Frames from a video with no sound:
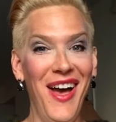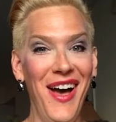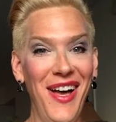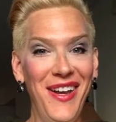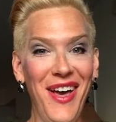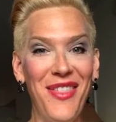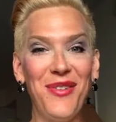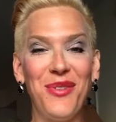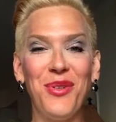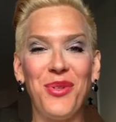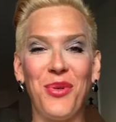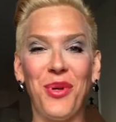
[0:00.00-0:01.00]
another
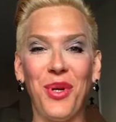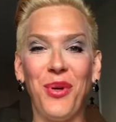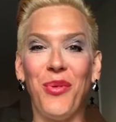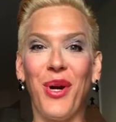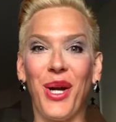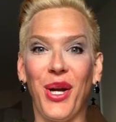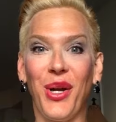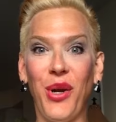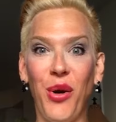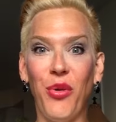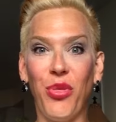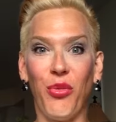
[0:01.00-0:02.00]
tutorial where I can
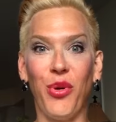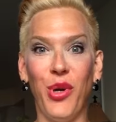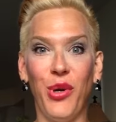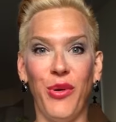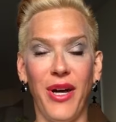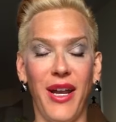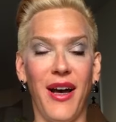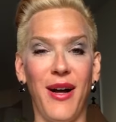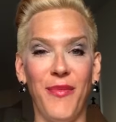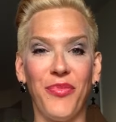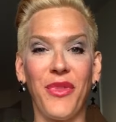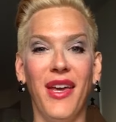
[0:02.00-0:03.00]
go through
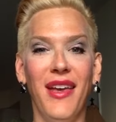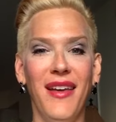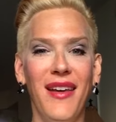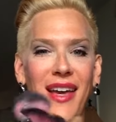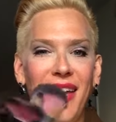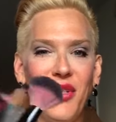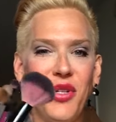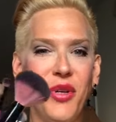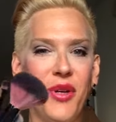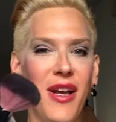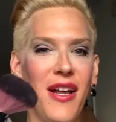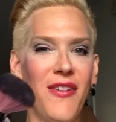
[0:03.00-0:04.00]
and show
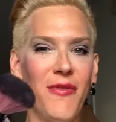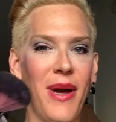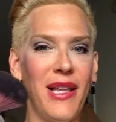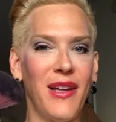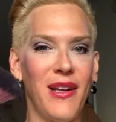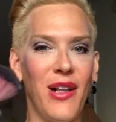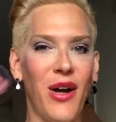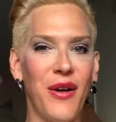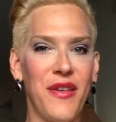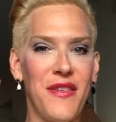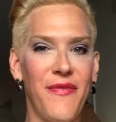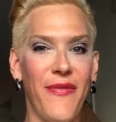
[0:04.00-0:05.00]
you kind of my little
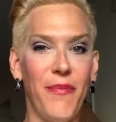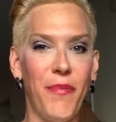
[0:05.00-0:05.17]
artist